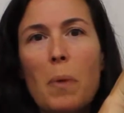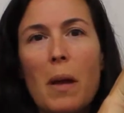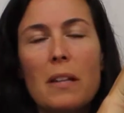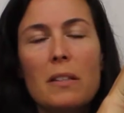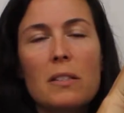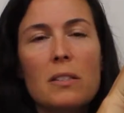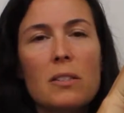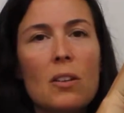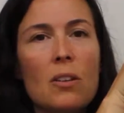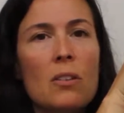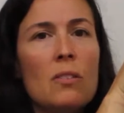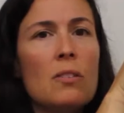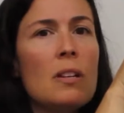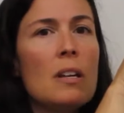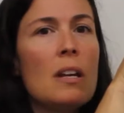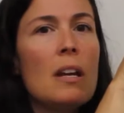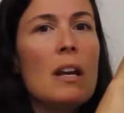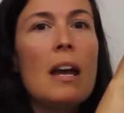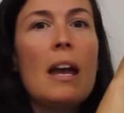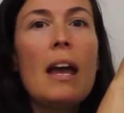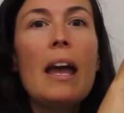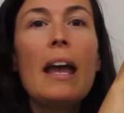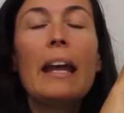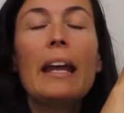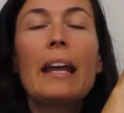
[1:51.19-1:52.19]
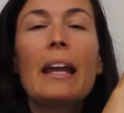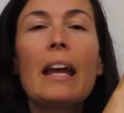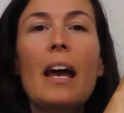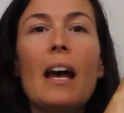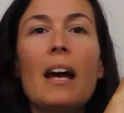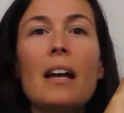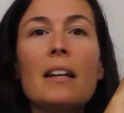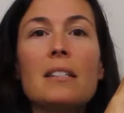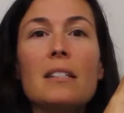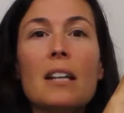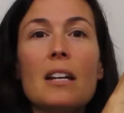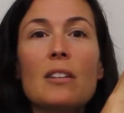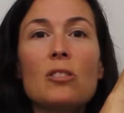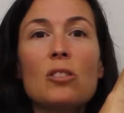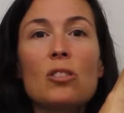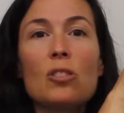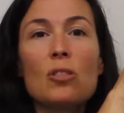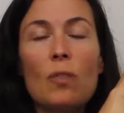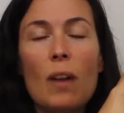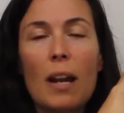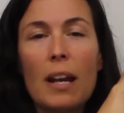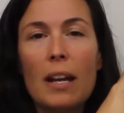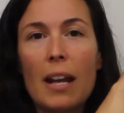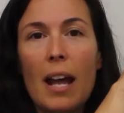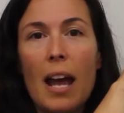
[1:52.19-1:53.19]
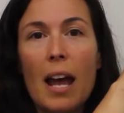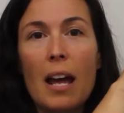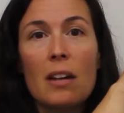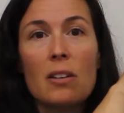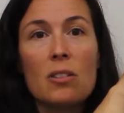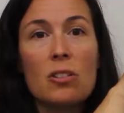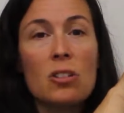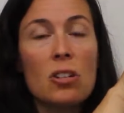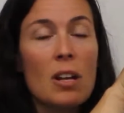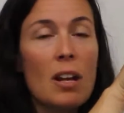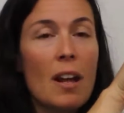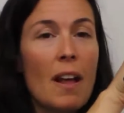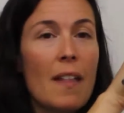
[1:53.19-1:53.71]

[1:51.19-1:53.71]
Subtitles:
pencil and a straight edge.